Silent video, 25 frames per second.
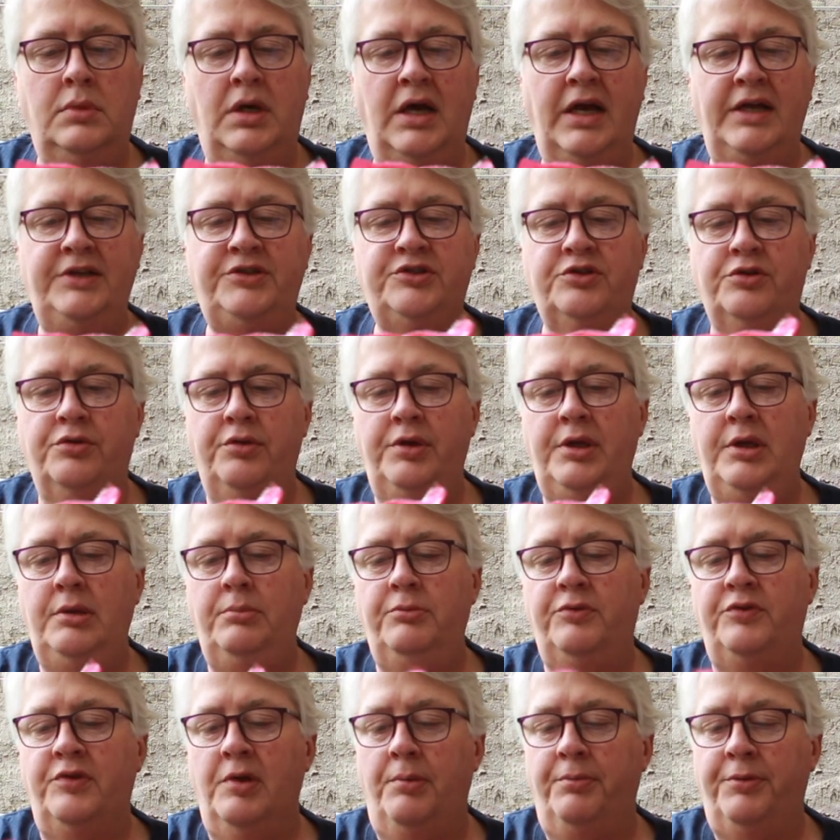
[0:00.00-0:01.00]
ice
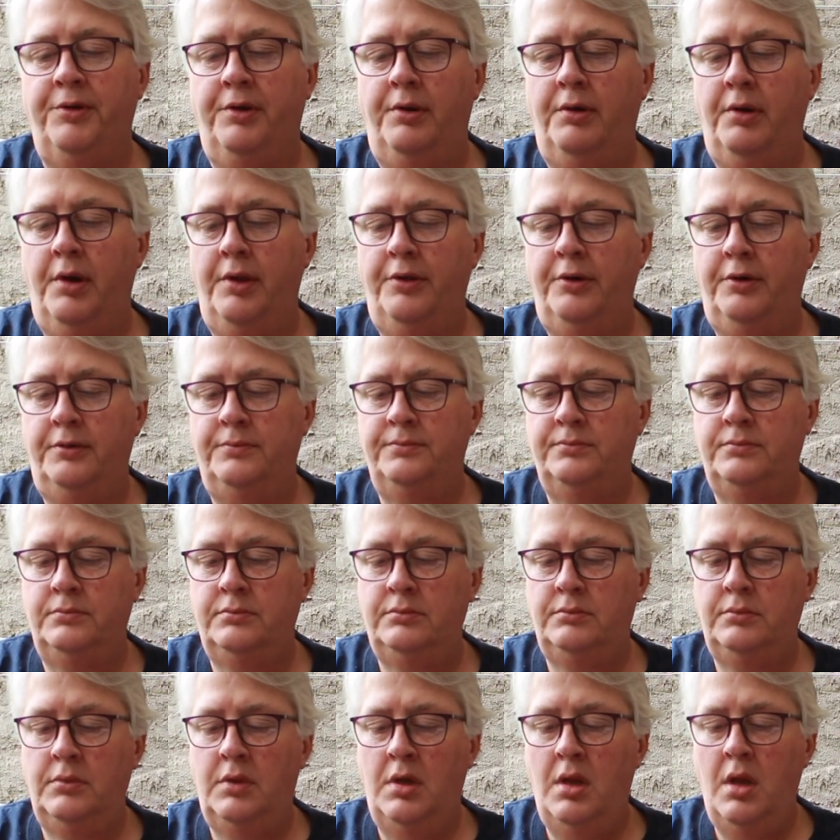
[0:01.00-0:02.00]
cream something or other.
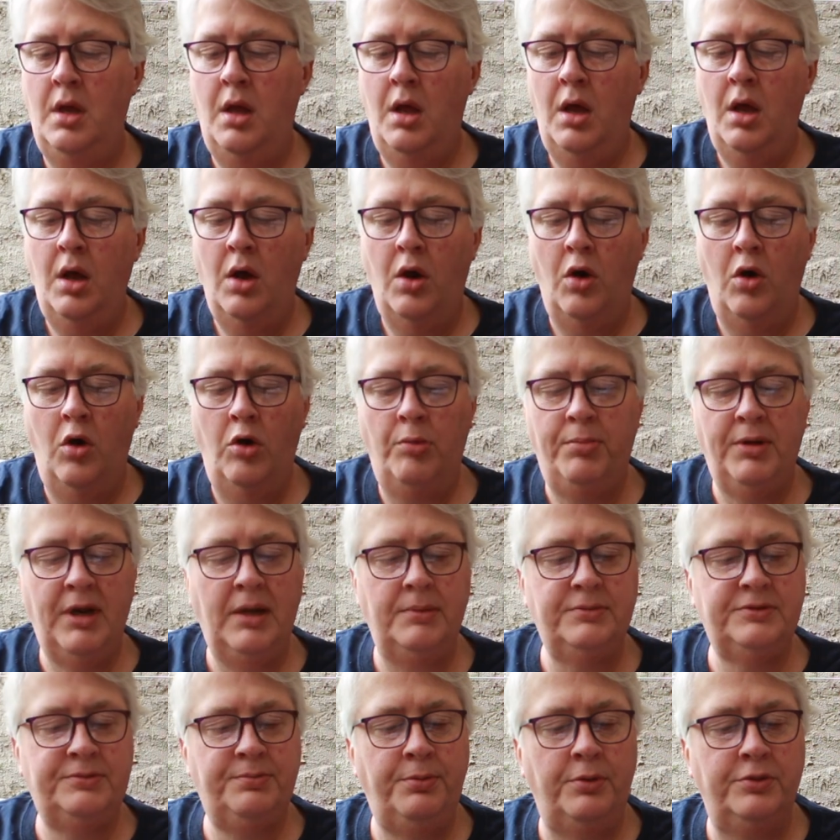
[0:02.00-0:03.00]
Oh, but
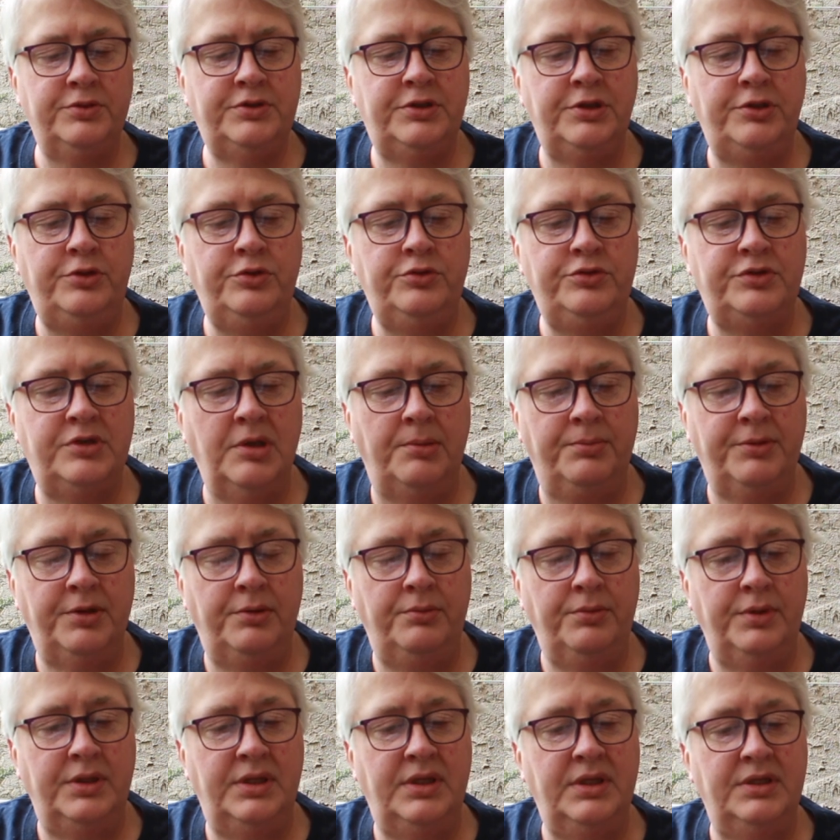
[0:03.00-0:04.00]
I'm supposed to do
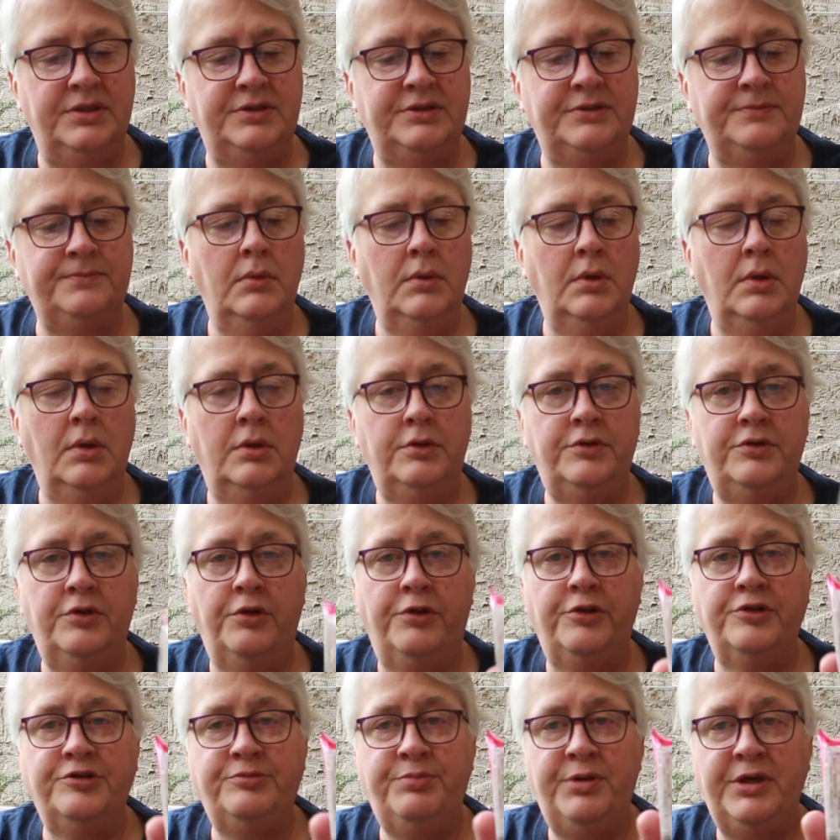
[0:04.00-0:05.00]
something with this.
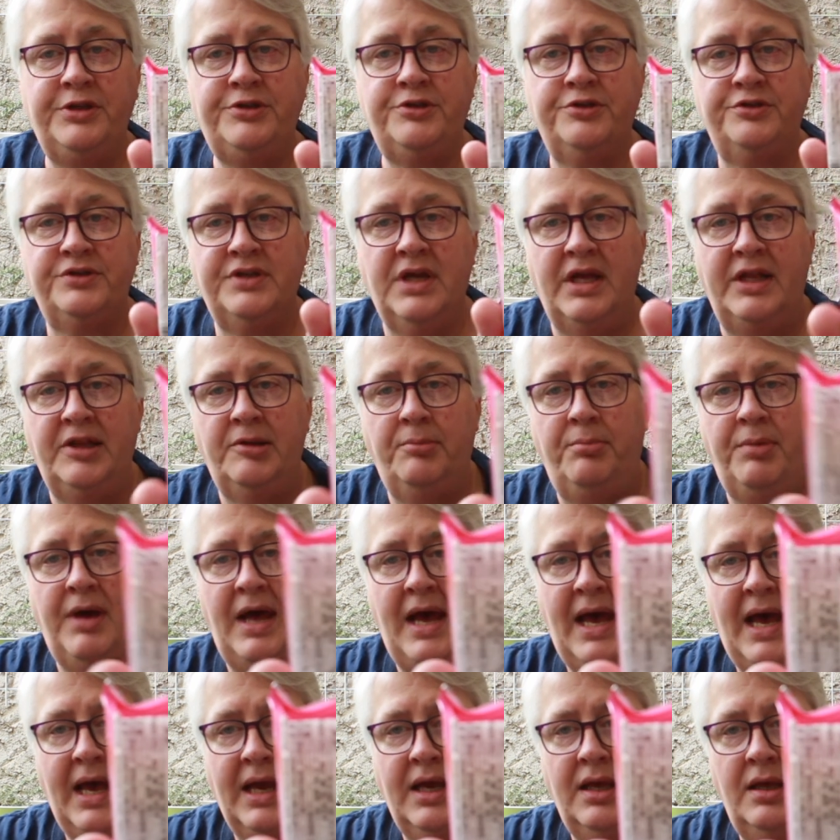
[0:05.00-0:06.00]
So there's pictures on the
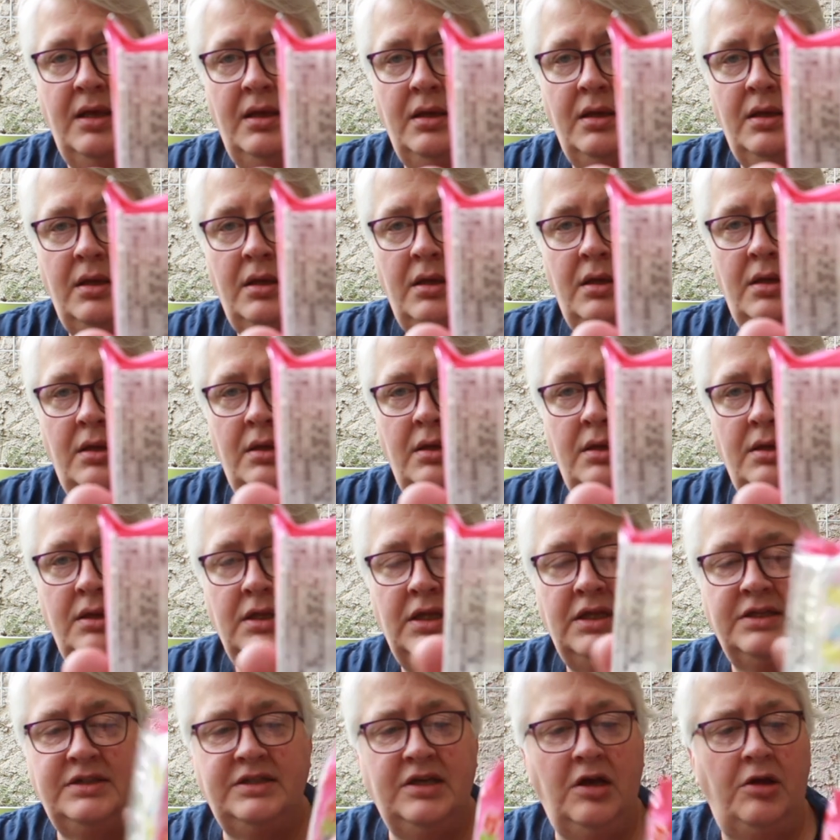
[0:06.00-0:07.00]
back
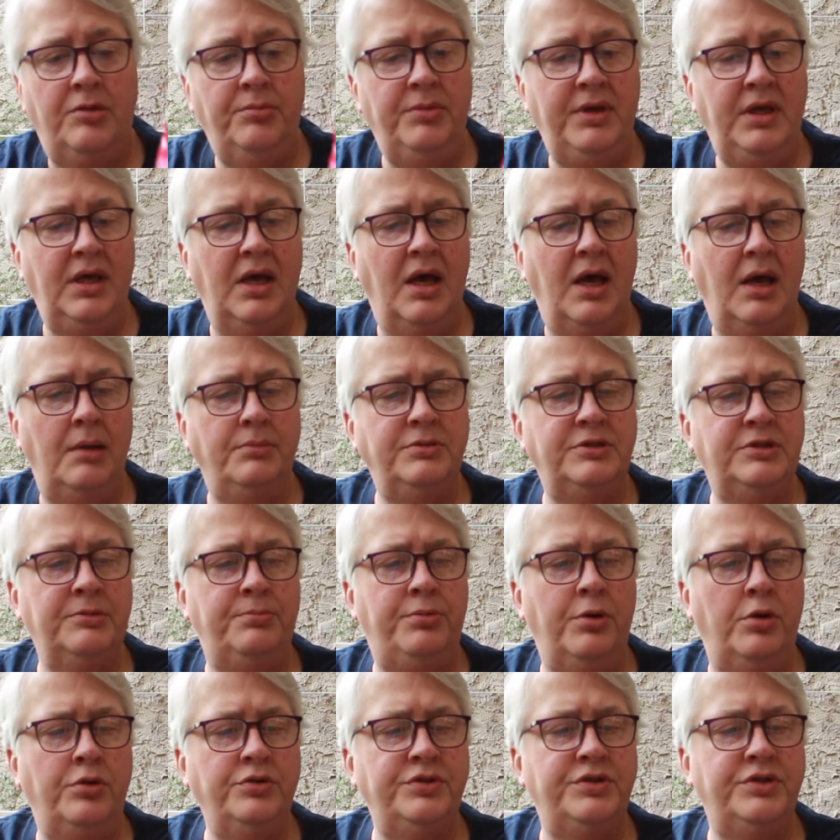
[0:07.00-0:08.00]
that tell me I'm
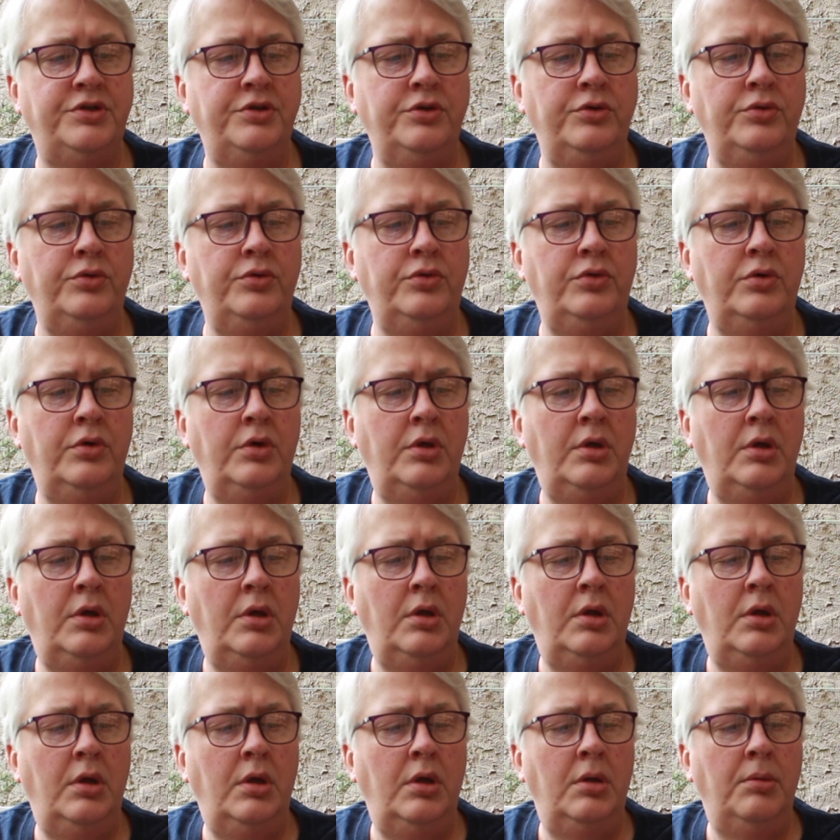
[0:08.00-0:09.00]
supposed
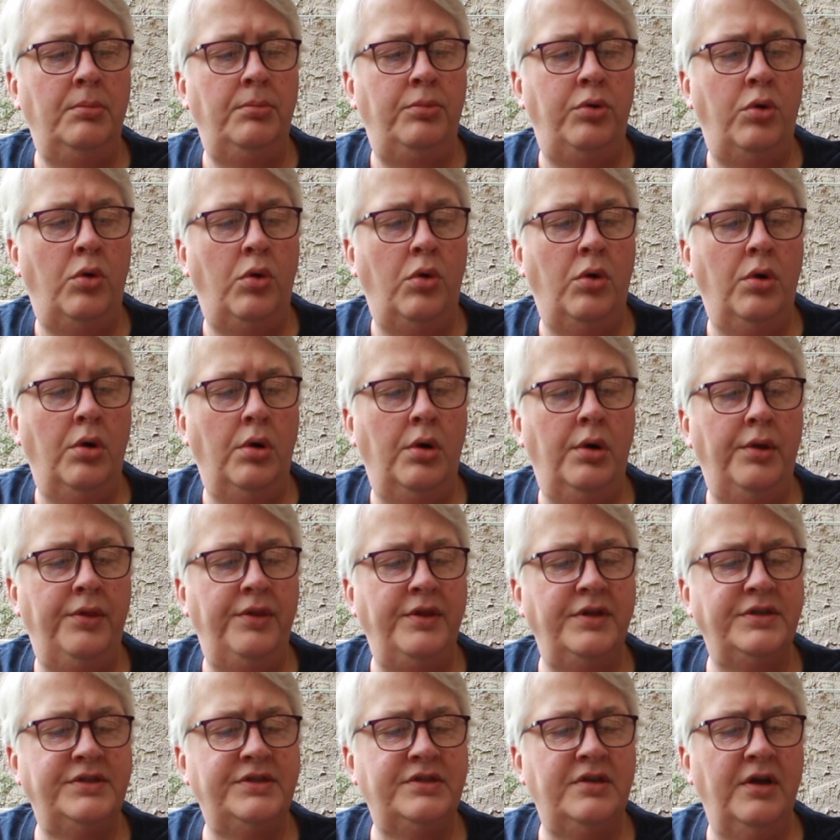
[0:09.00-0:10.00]
to pour
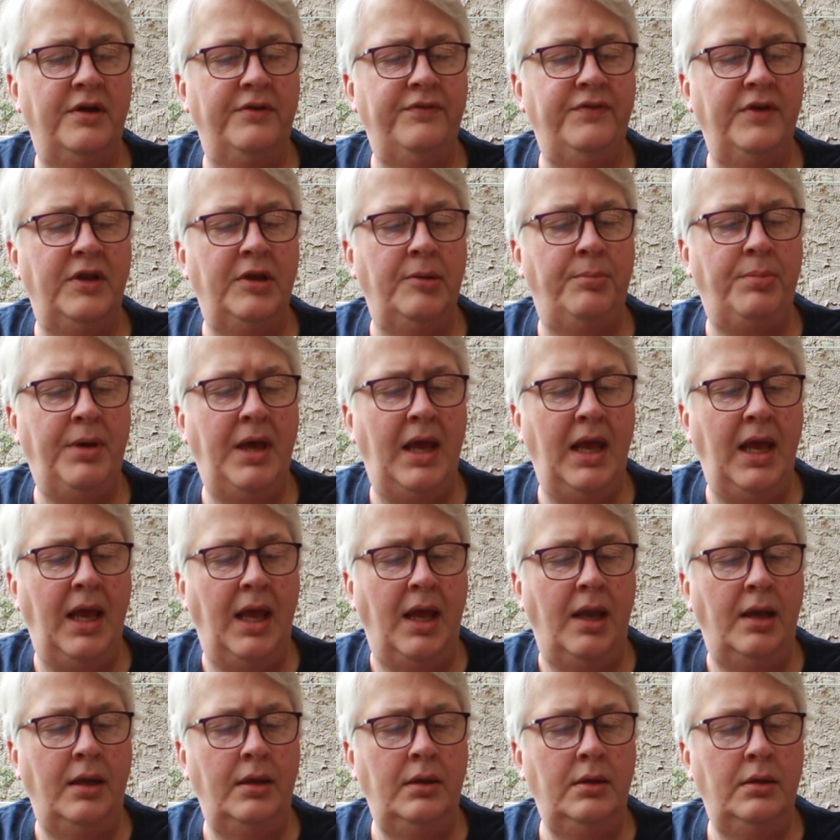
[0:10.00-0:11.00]
this stuff in the
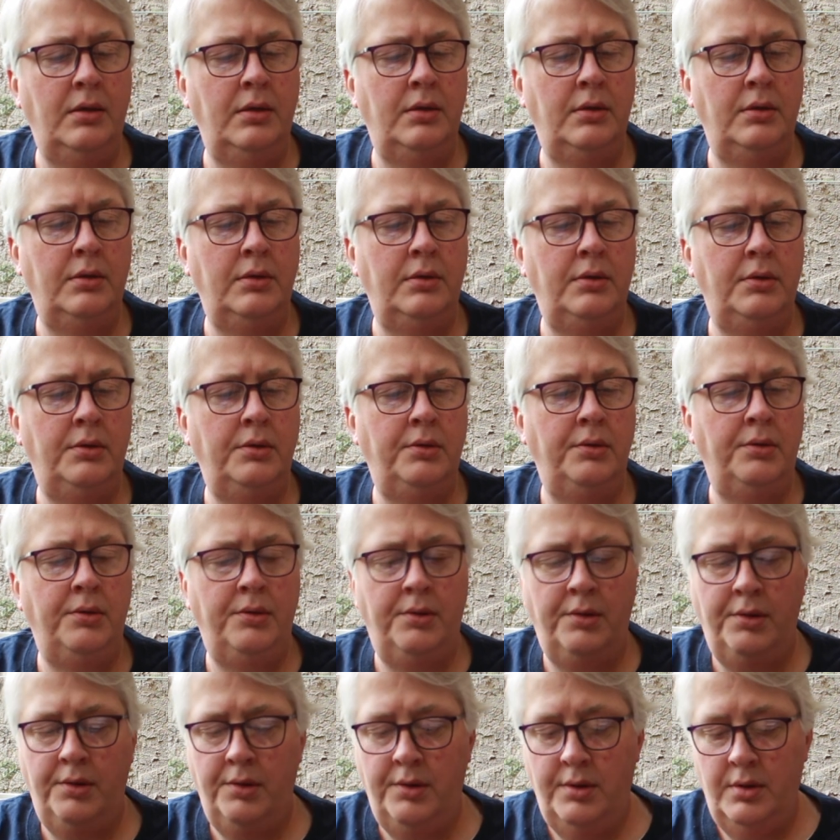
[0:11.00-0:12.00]
pan.
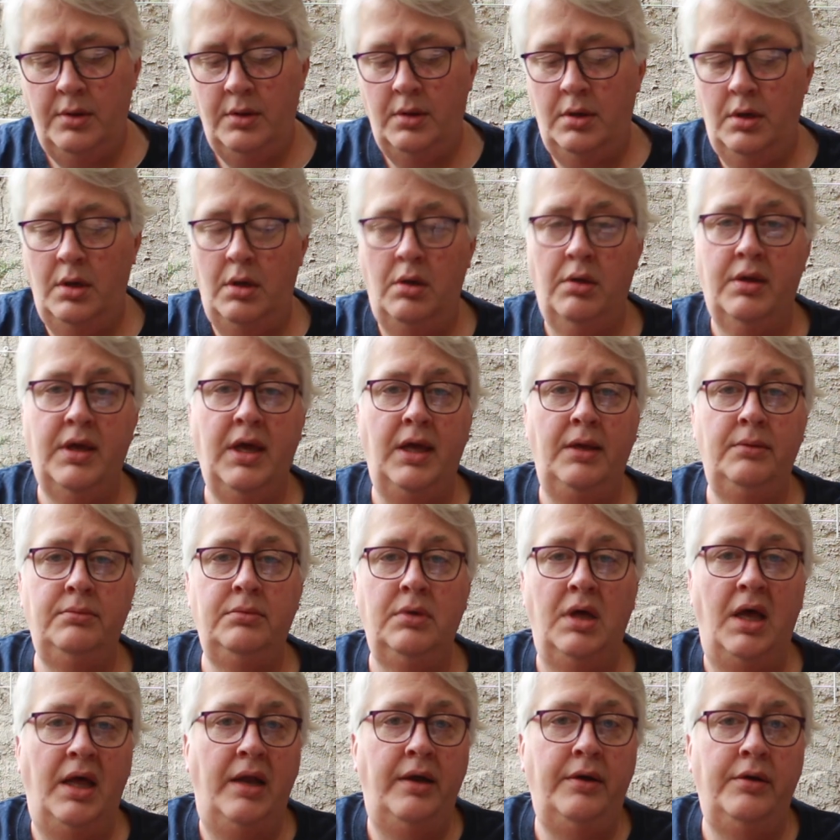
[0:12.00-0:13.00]
Okay,
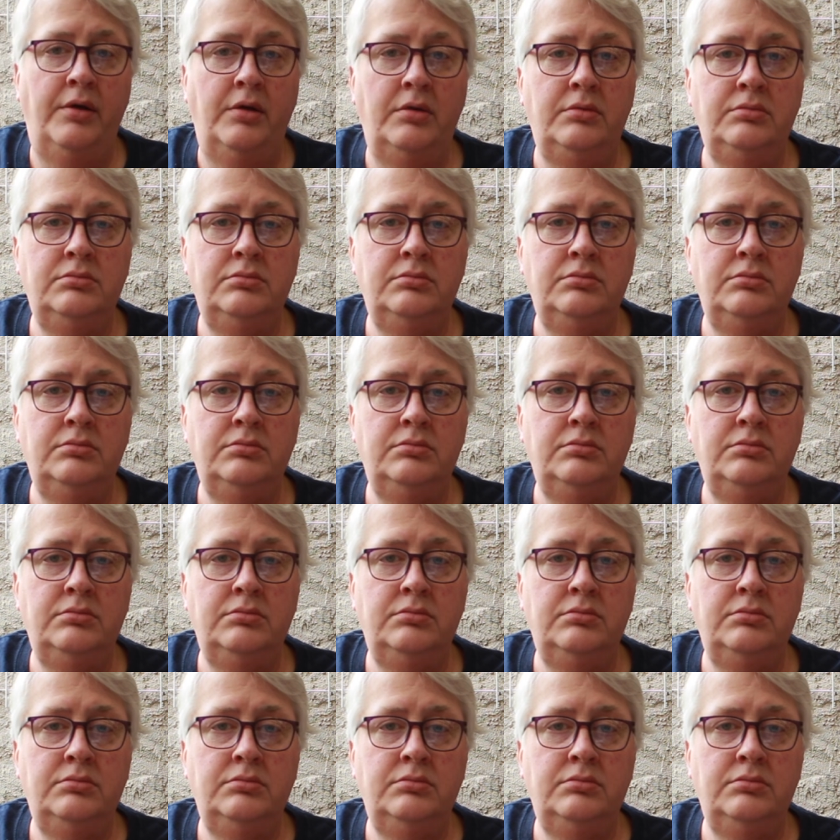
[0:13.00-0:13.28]
I don't